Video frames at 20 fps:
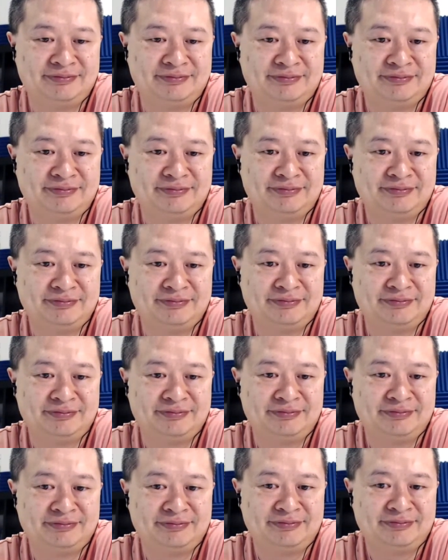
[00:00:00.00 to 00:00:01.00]

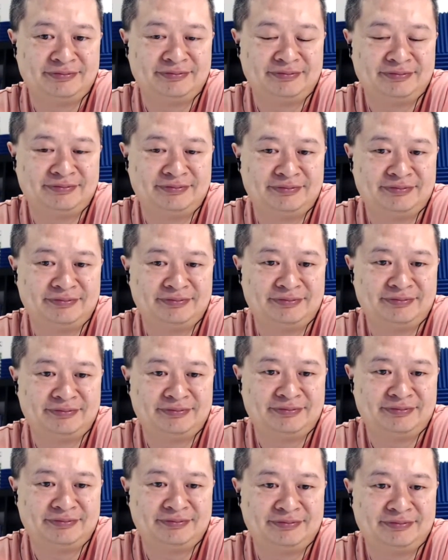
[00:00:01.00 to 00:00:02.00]

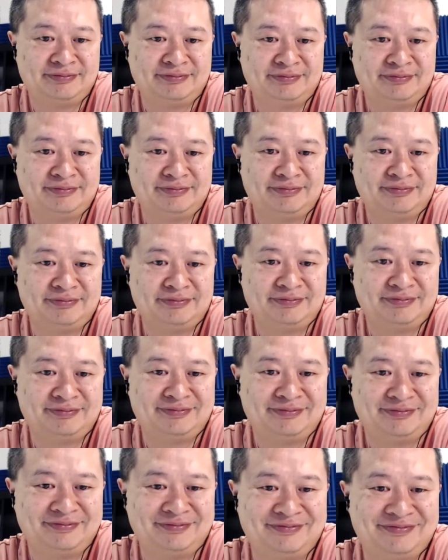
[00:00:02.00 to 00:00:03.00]

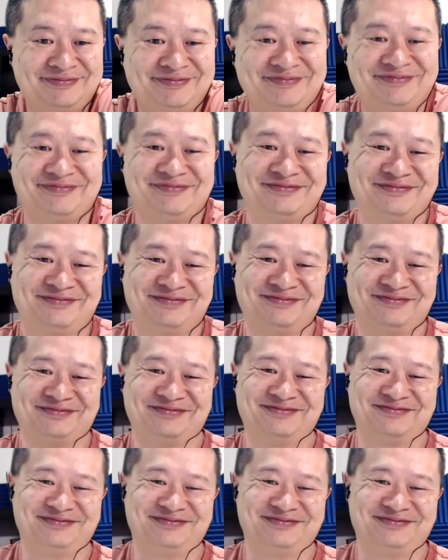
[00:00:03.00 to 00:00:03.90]
(not speaking)